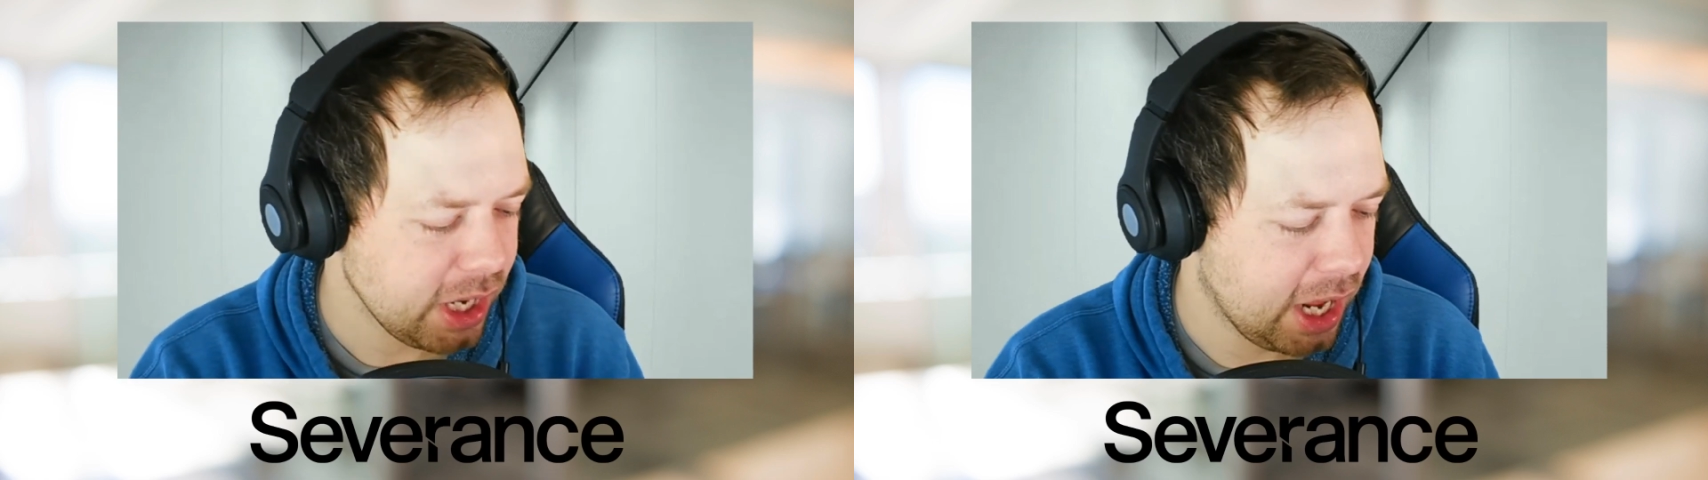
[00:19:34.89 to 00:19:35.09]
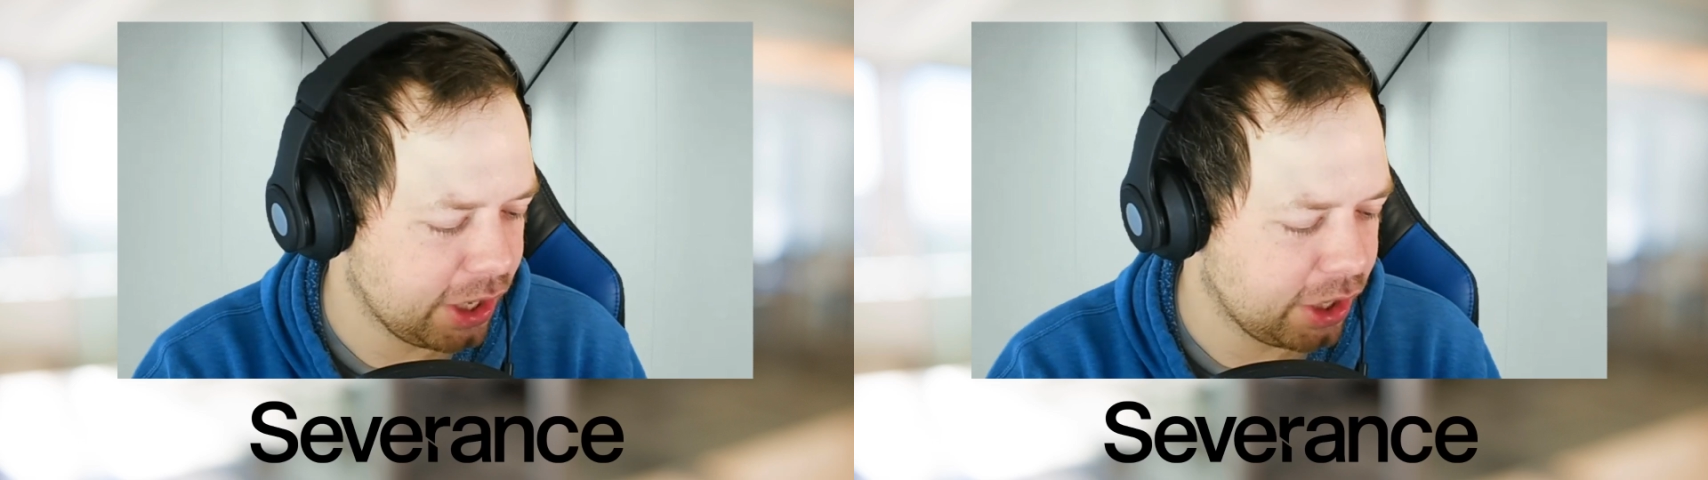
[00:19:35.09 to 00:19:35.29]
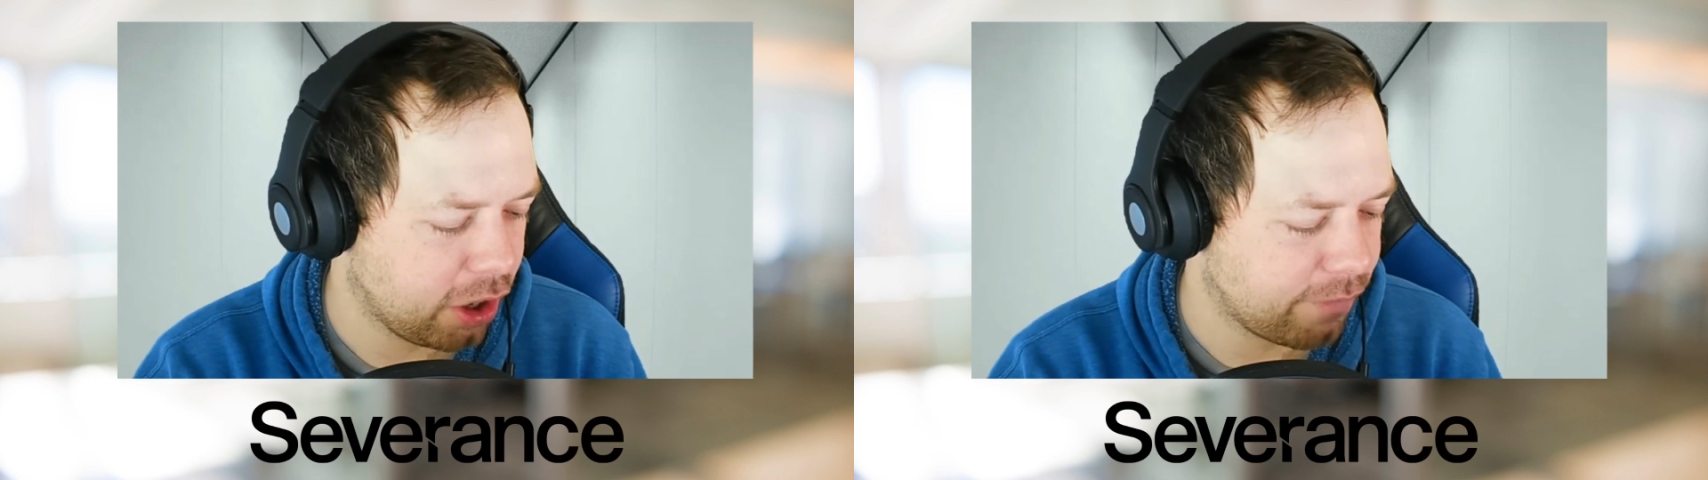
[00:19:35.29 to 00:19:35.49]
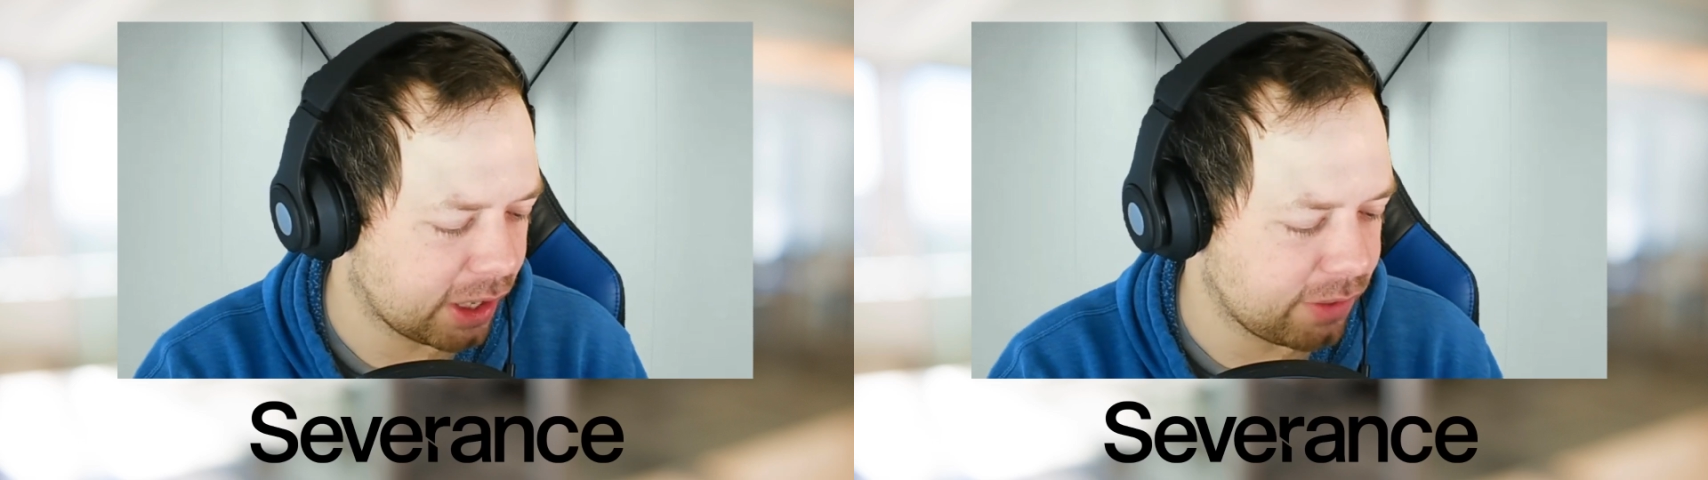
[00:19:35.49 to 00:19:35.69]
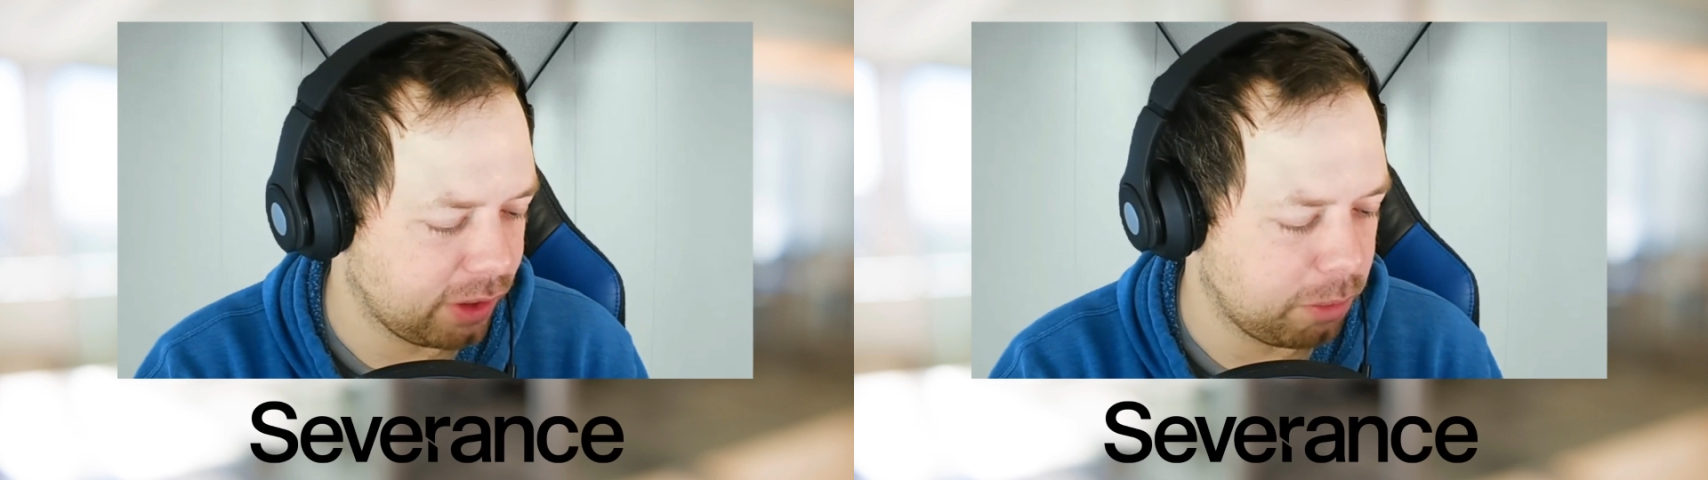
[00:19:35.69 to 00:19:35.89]
And you're
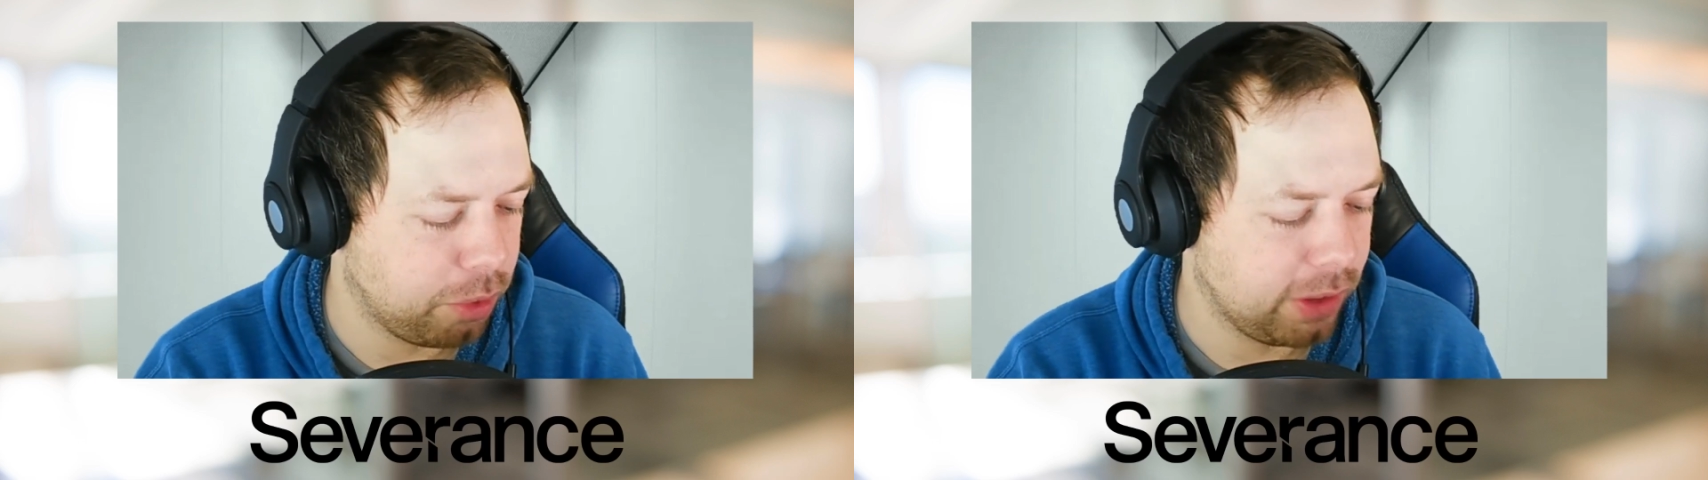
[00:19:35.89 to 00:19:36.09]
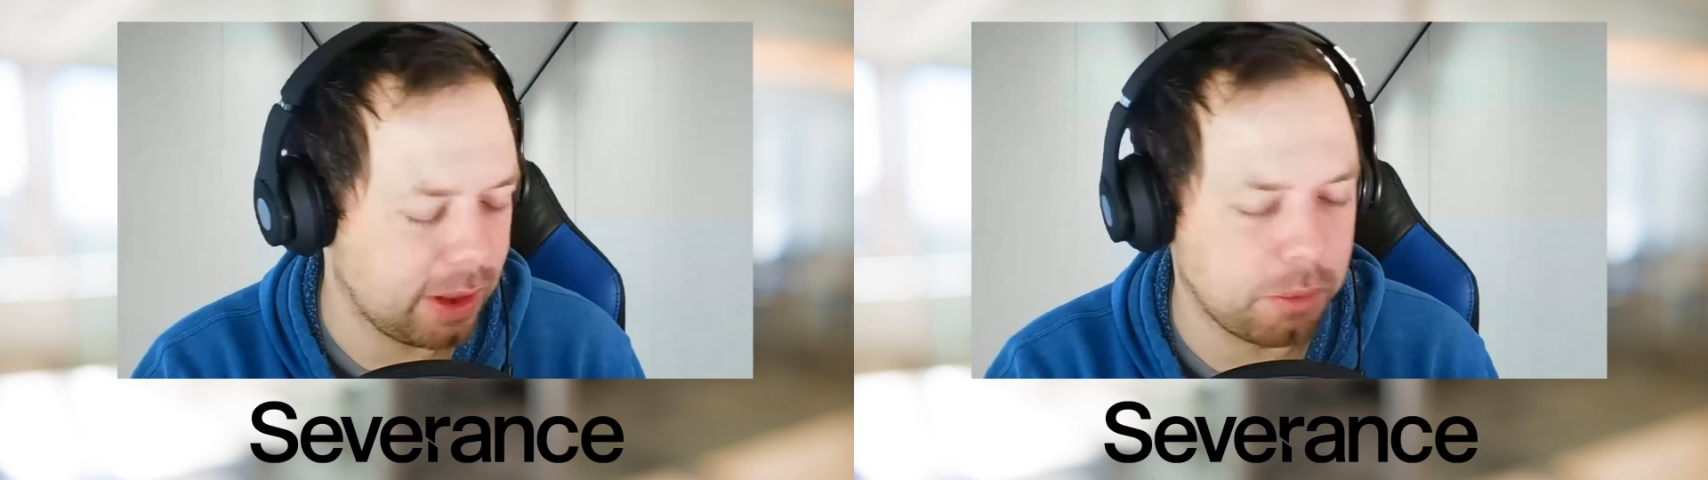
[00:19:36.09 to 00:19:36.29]
effectively putting them